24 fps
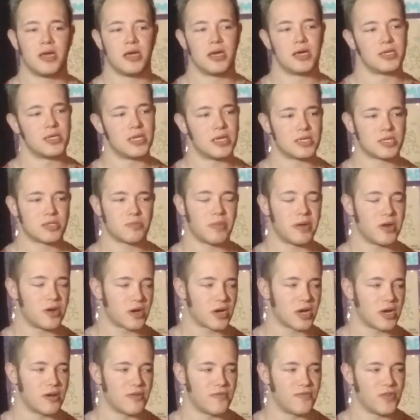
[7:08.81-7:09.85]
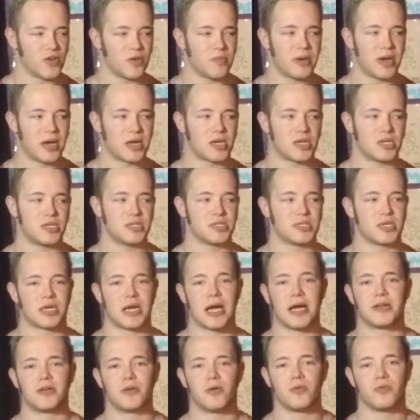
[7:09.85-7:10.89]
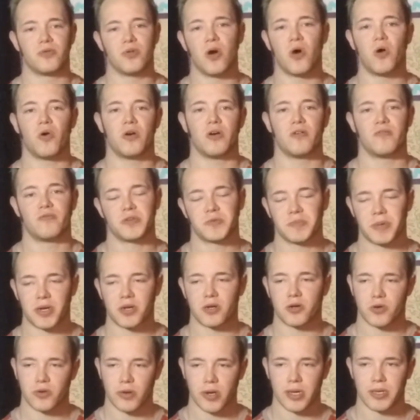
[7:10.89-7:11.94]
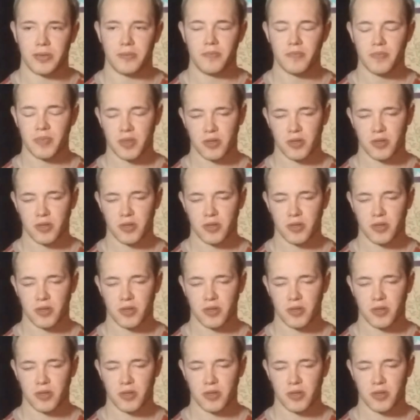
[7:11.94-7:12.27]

And that's made her kind of feel bad because she's like, I don't know if Spider-Gwen